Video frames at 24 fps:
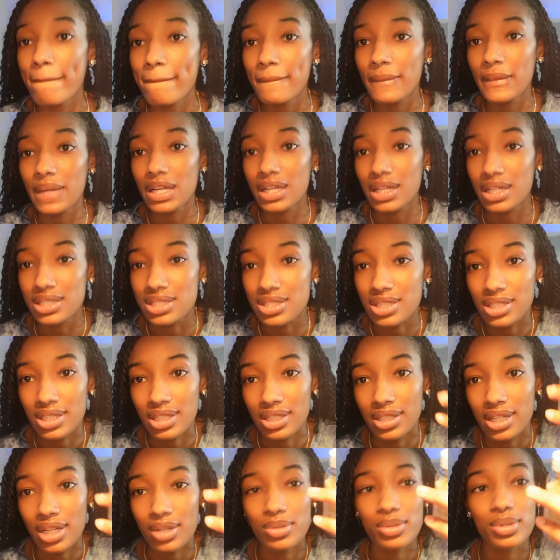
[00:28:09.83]
Okay, so
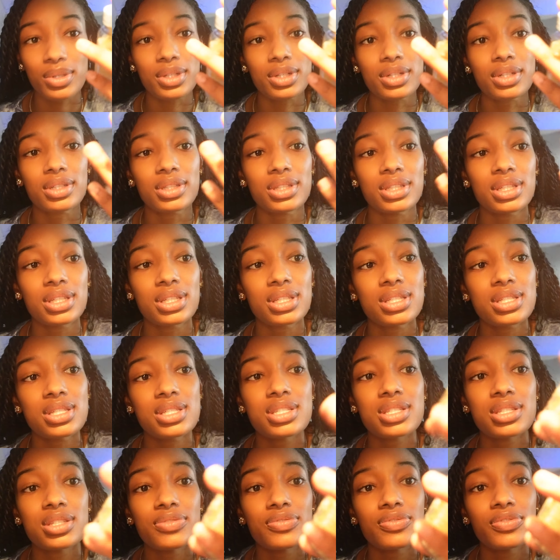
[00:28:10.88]
yeah, I ordered these
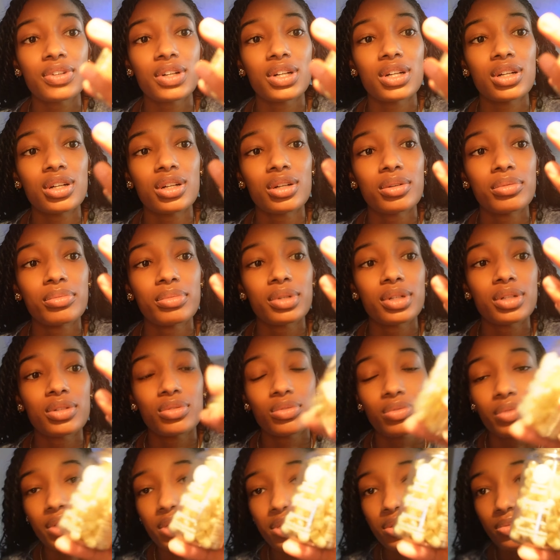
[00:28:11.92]
from
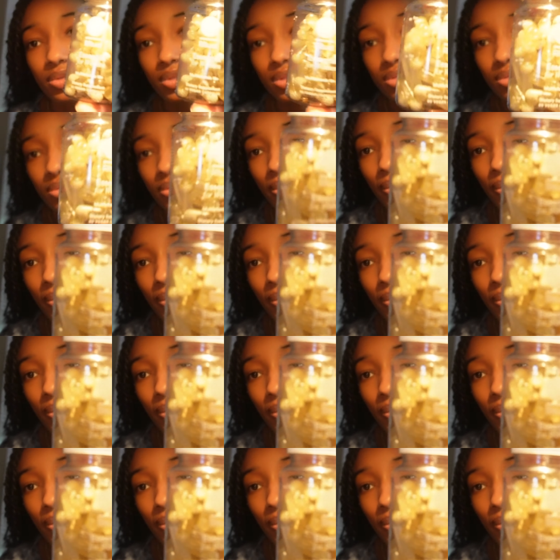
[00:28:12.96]
Ritual.